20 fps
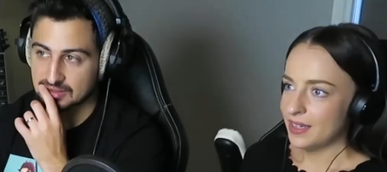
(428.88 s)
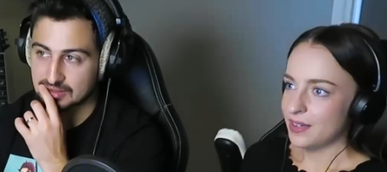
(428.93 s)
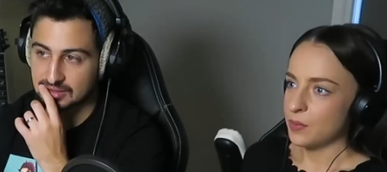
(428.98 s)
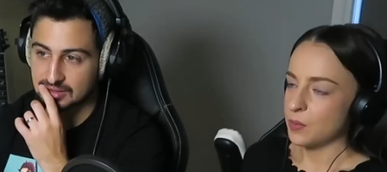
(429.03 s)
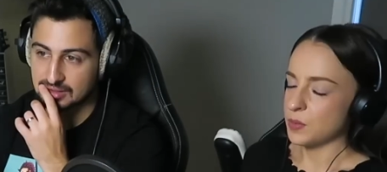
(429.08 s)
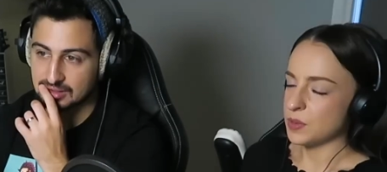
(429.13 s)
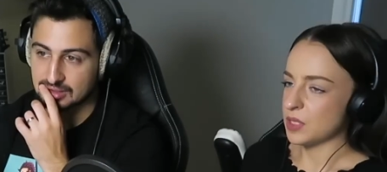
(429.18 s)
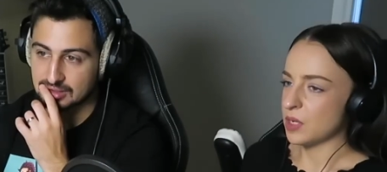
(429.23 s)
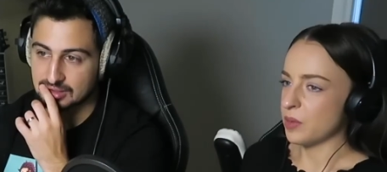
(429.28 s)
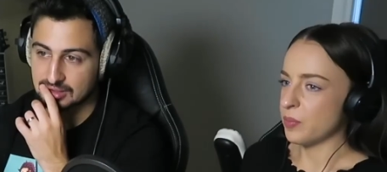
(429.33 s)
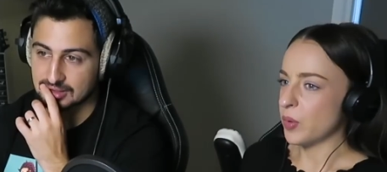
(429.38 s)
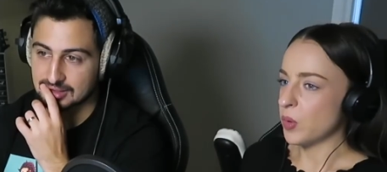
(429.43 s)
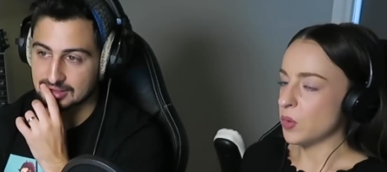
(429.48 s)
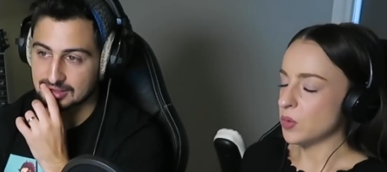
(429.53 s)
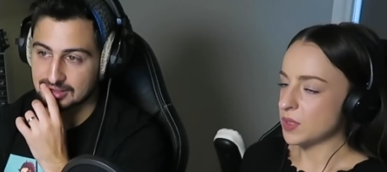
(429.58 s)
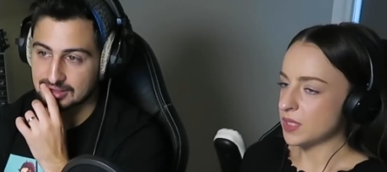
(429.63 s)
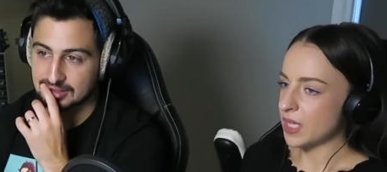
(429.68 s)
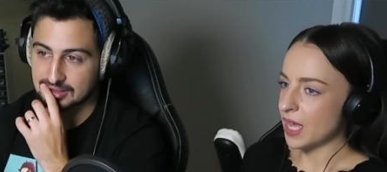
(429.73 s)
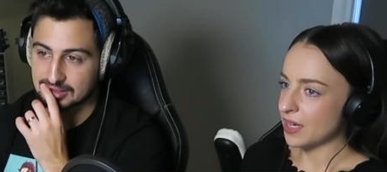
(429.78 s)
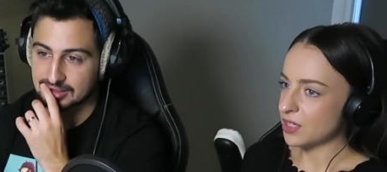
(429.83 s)
Speaker 1: Was it a ball
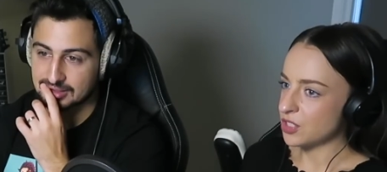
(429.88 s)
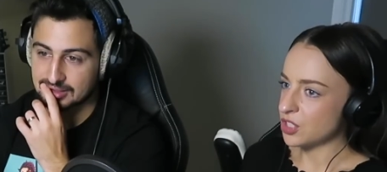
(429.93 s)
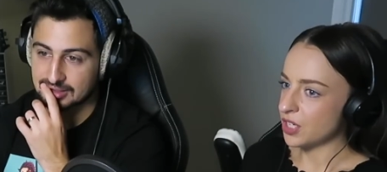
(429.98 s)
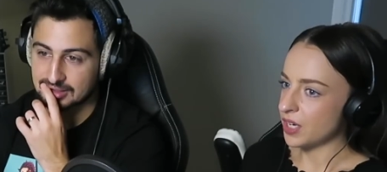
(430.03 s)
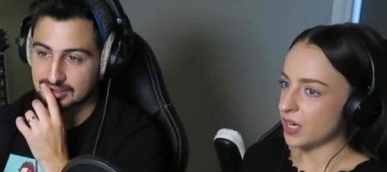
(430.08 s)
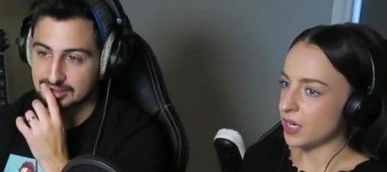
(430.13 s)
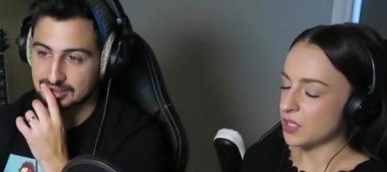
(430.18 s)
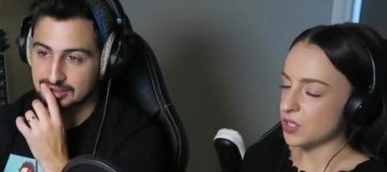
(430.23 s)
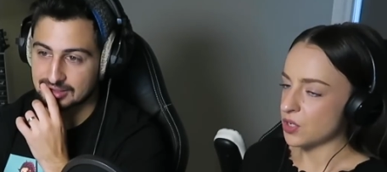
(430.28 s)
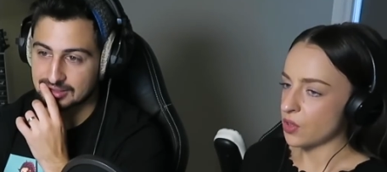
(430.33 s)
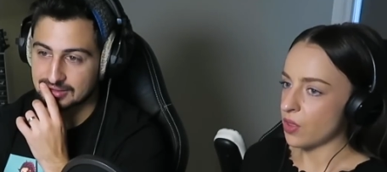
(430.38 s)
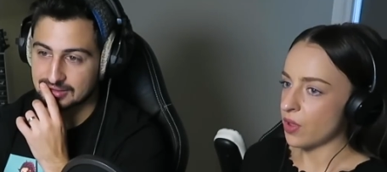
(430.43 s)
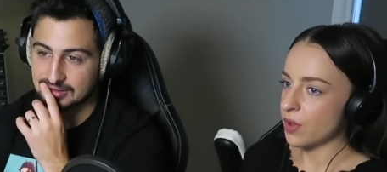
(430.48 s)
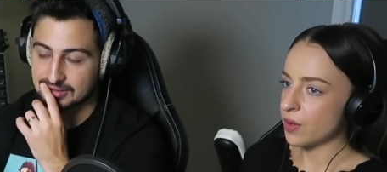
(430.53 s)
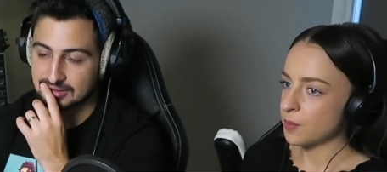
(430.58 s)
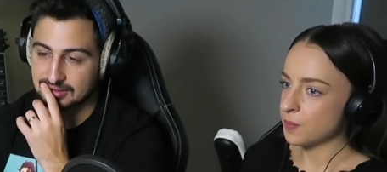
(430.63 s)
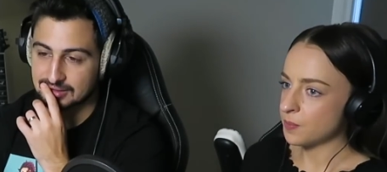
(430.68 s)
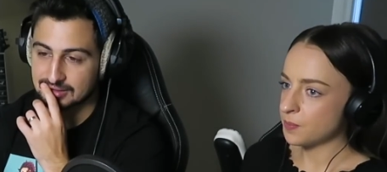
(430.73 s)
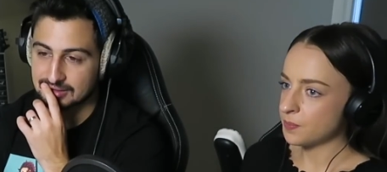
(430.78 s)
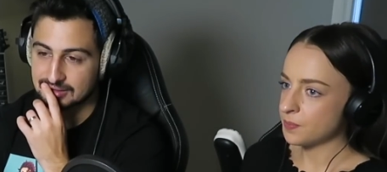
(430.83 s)
sack chin,
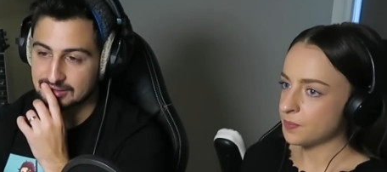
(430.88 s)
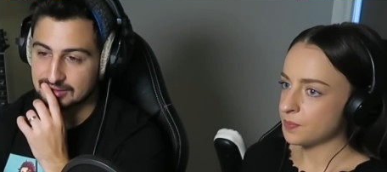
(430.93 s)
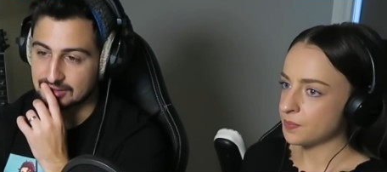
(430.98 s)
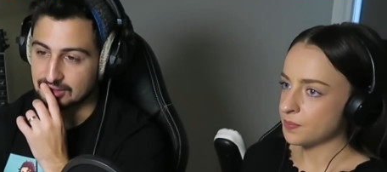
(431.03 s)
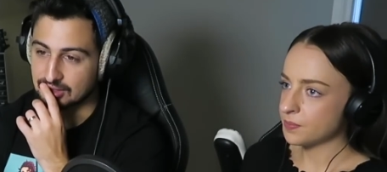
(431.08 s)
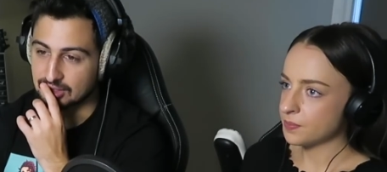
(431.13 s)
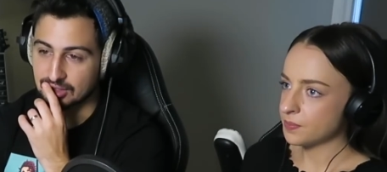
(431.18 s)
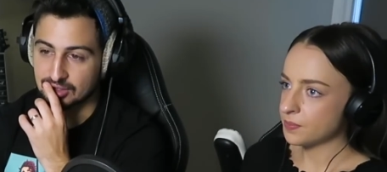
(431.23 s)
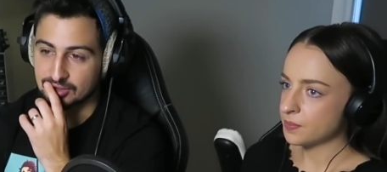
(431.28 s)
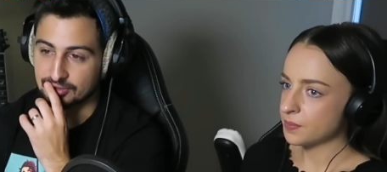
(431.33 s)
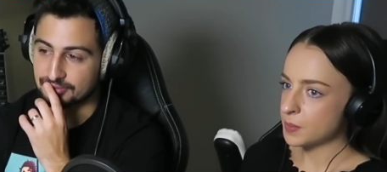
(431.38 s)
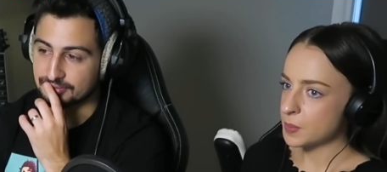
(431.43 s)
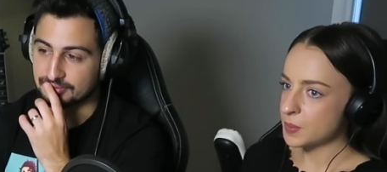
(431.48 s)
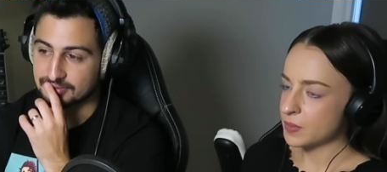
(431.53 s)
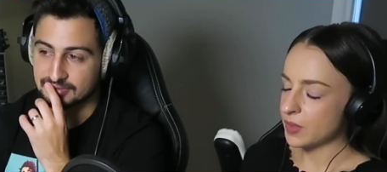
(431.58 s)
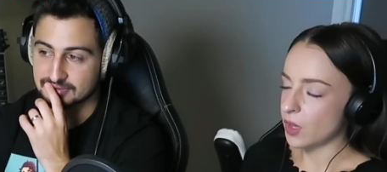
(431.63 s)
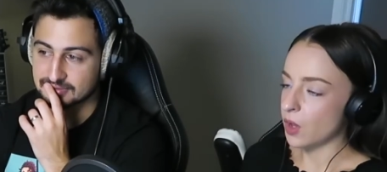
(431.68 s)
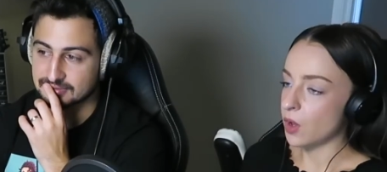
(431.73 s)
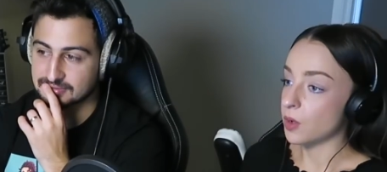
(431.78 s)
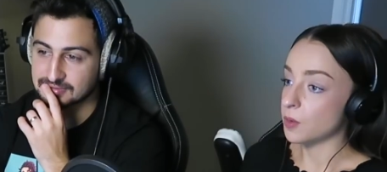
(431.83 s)
Angelo?
Speaker 2: No.
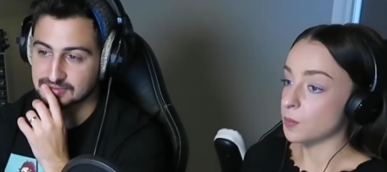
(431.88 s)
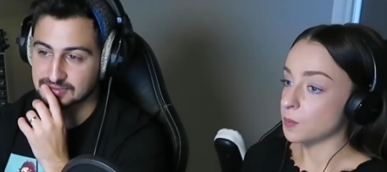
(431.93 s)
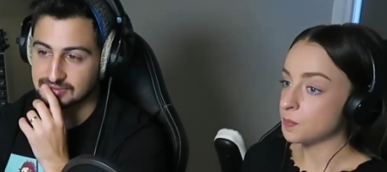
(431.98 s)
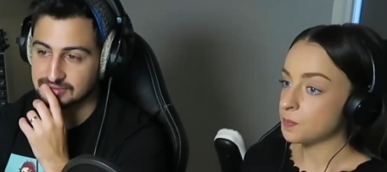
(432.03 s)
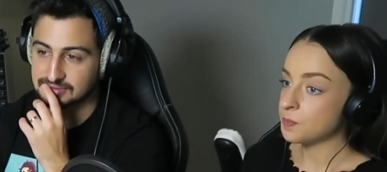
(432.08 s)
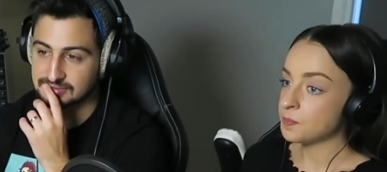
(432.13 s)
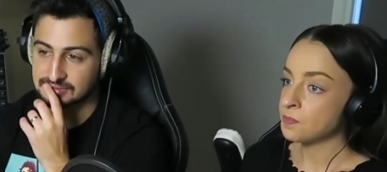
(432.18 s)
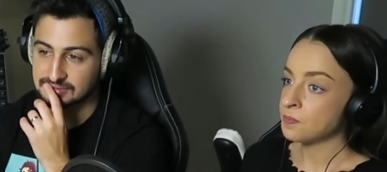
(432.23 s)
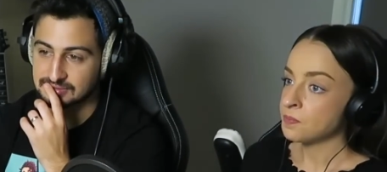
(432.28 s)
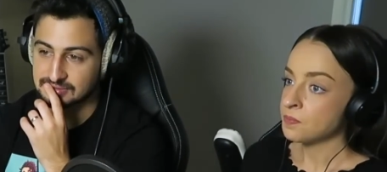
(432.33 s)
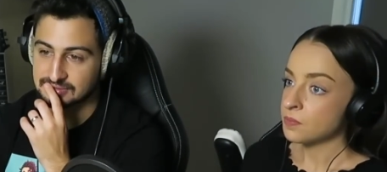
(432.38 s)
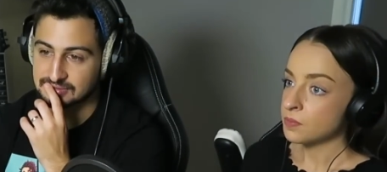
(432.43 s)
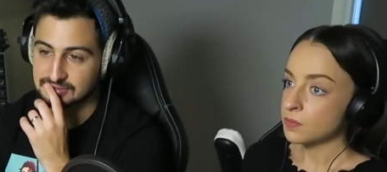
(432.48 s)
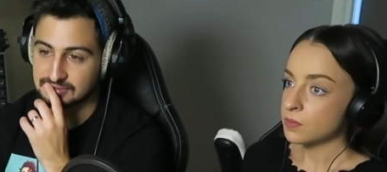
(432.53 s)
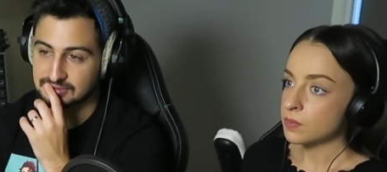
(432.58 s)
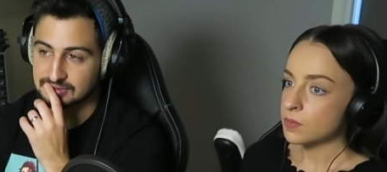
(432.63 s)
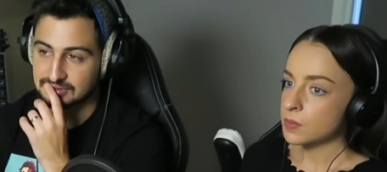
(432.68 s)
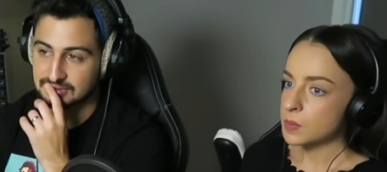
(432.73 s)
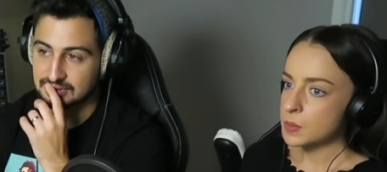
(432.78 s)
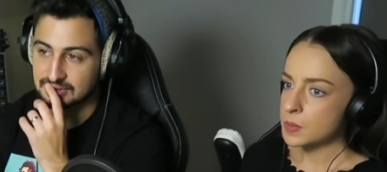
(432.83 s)
Speaker 1: Oh.
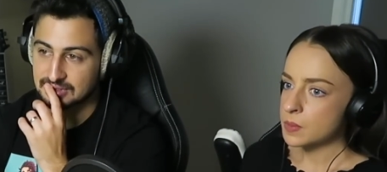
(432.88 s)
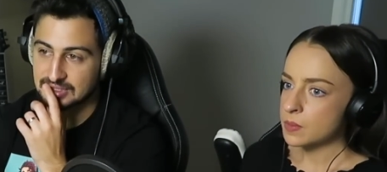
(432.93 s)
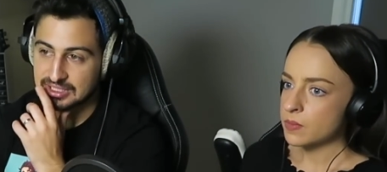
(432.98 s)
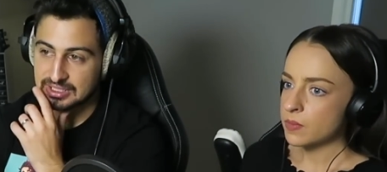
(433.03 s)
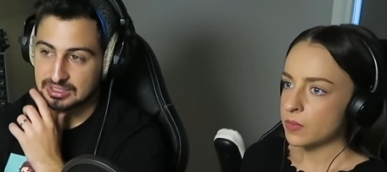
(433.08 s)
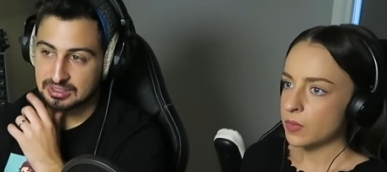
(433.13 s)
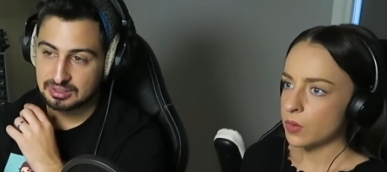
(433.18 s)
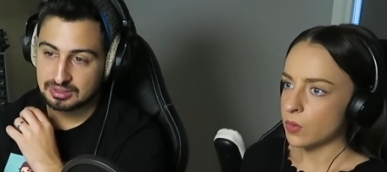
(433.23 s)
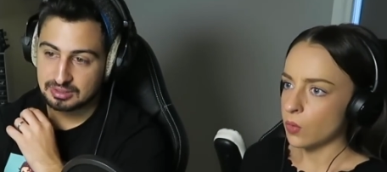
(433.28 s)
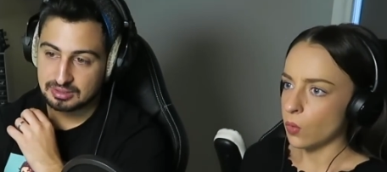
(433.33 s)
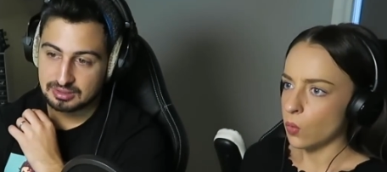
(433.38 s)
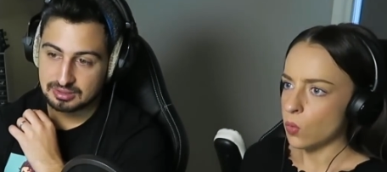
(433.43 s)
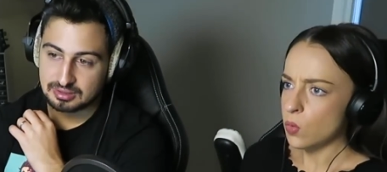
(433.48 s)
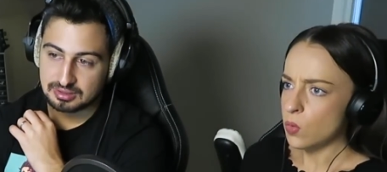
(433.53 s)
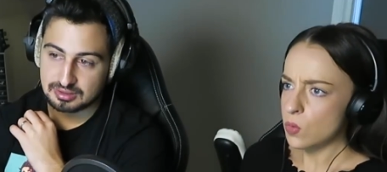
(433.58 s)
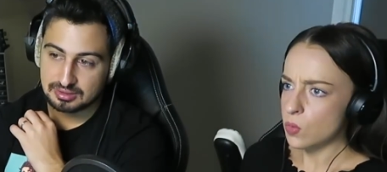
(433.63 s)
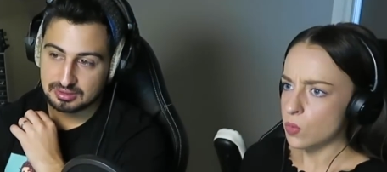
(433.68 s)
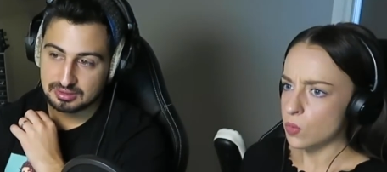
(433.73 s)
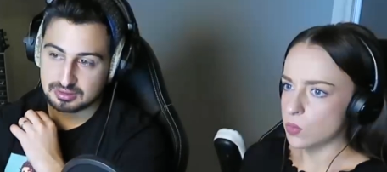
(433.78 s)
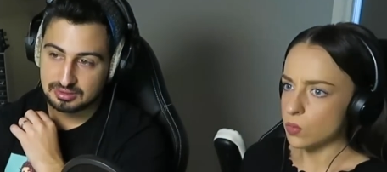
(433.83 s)

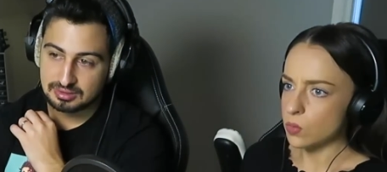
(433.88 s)
Ooh.